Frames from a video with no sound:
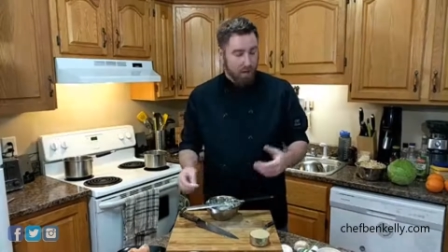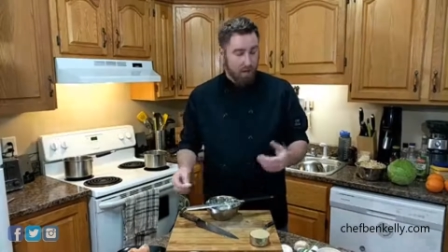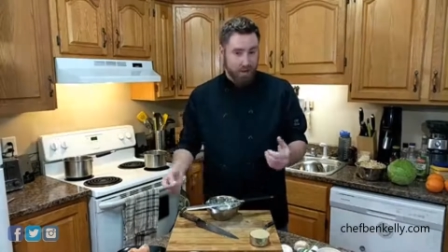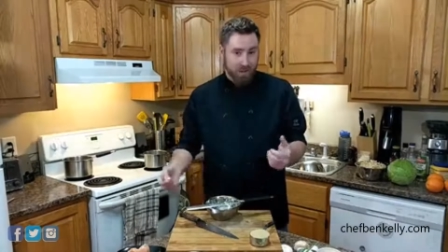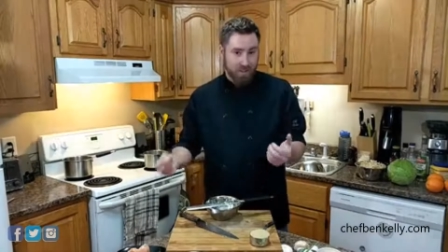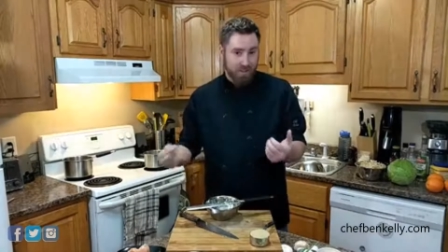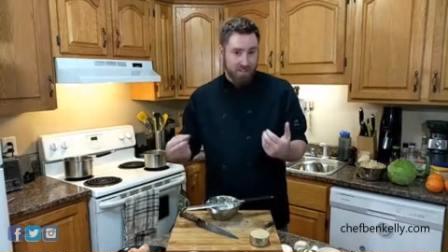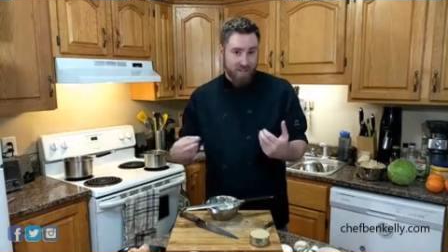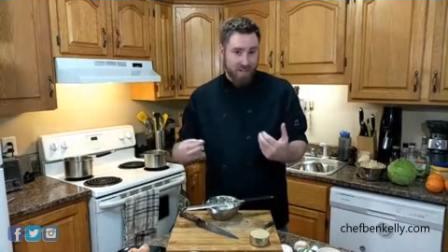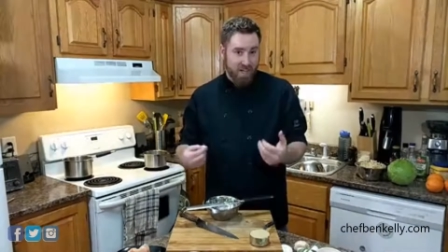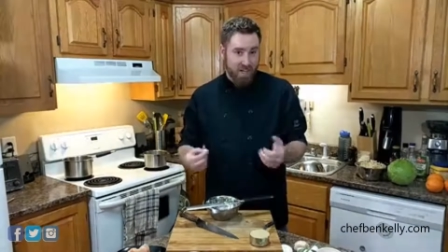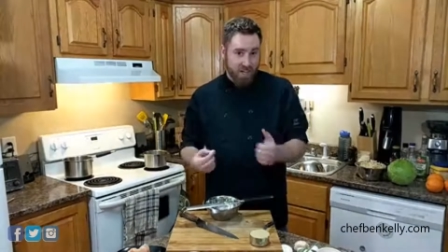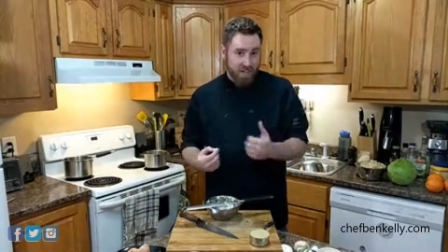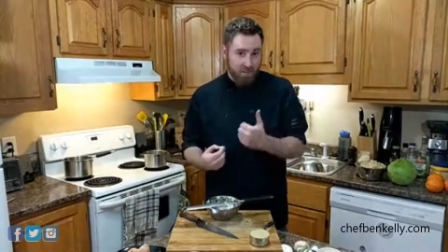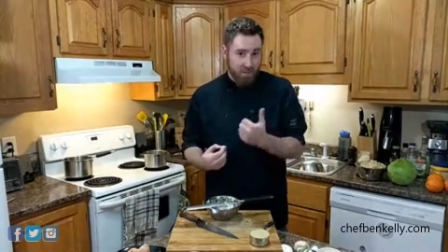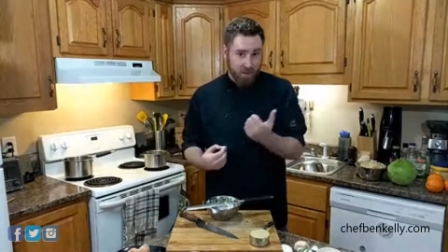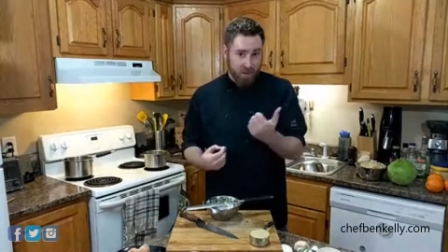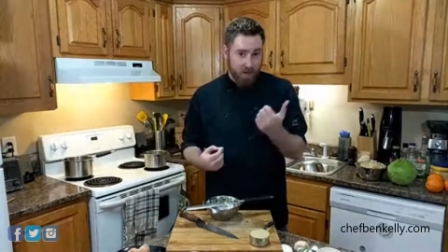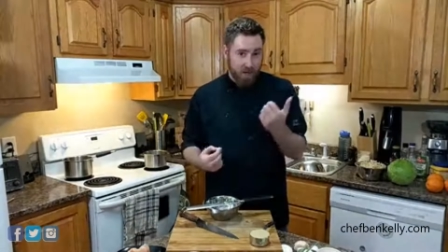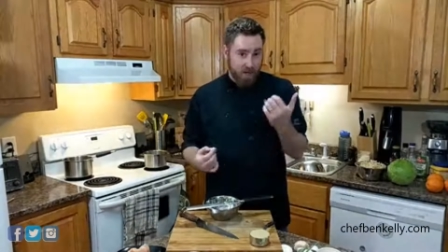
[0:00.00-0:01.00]
And then you just take it
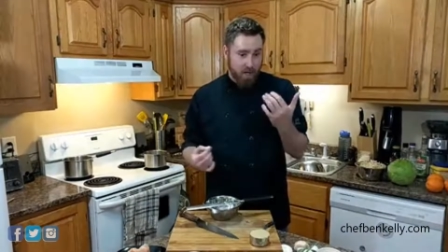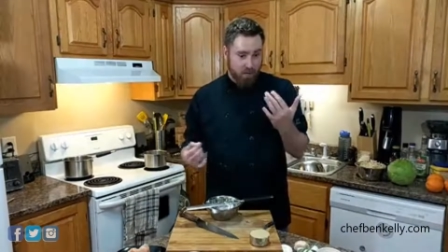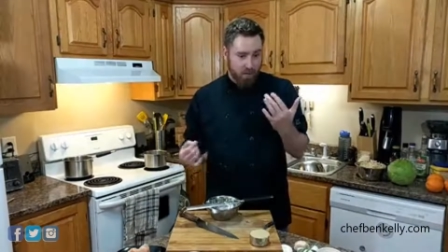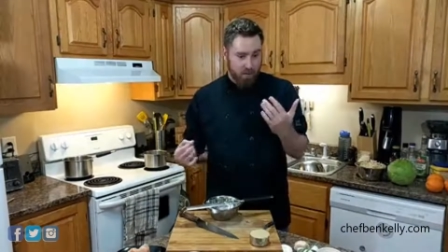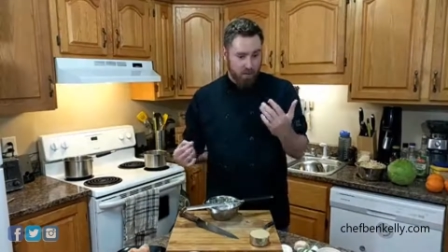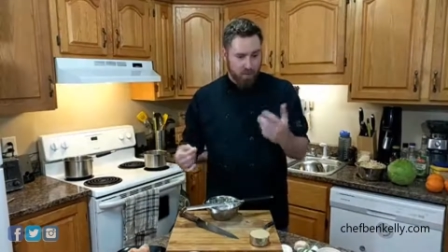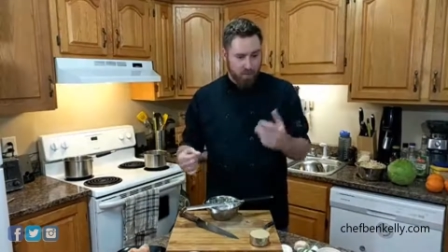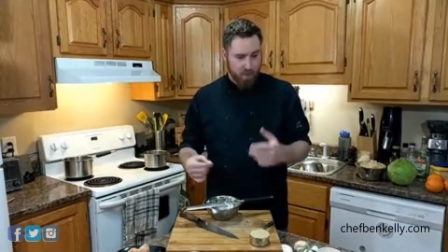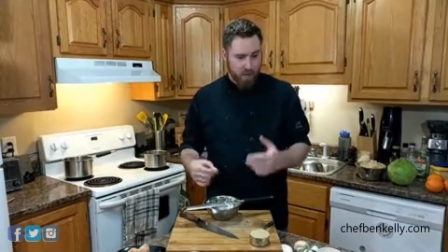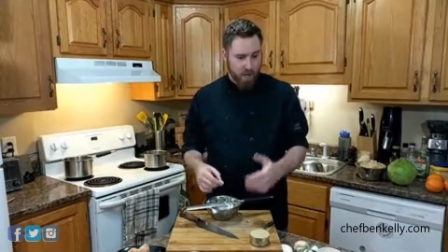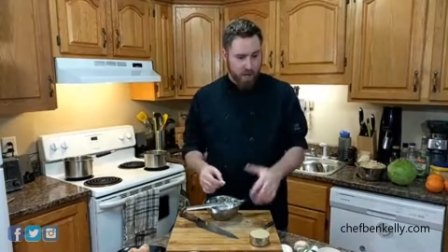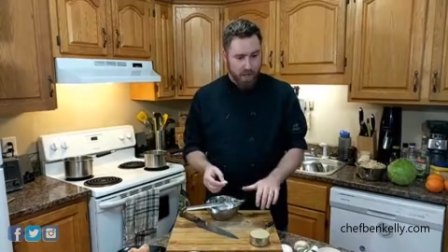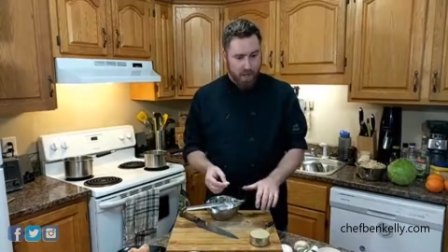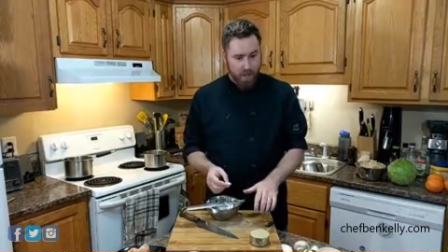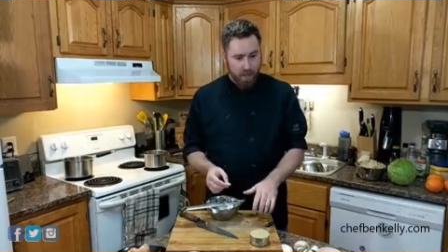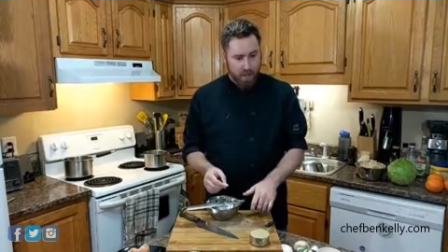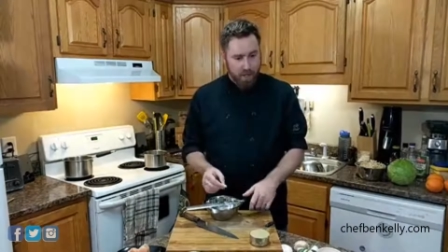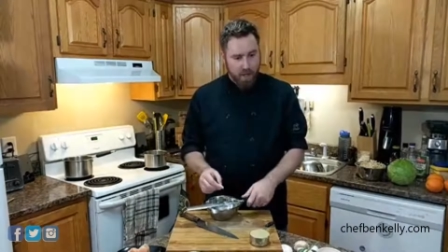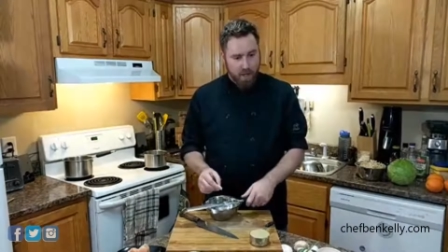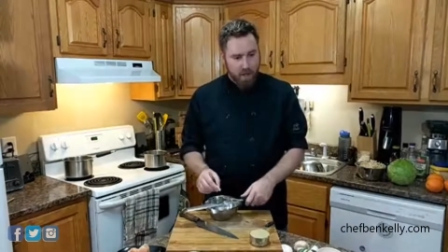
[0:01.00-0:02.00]
out, grate it, and put it
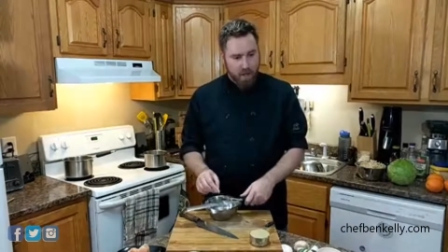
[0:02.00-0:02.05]
back.